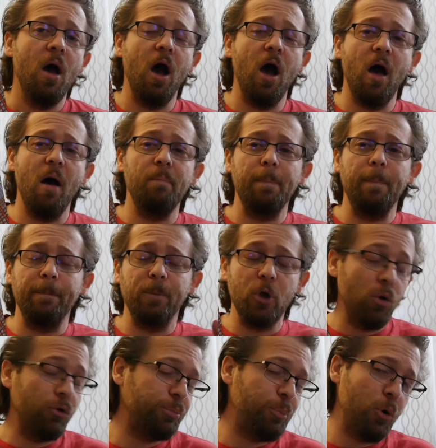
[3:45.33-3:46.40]

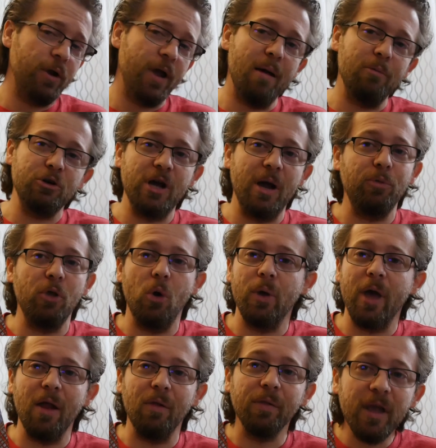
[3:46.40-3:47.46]
Go support your comic shop, though.
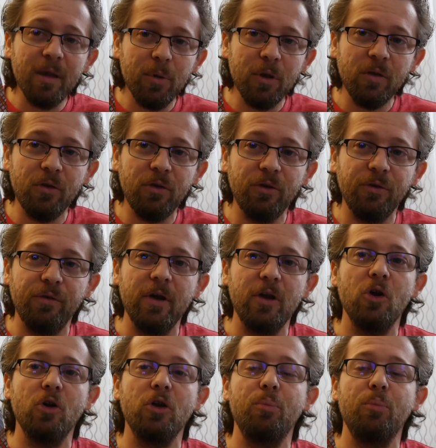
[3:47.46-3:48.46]
We got a link beneath this video.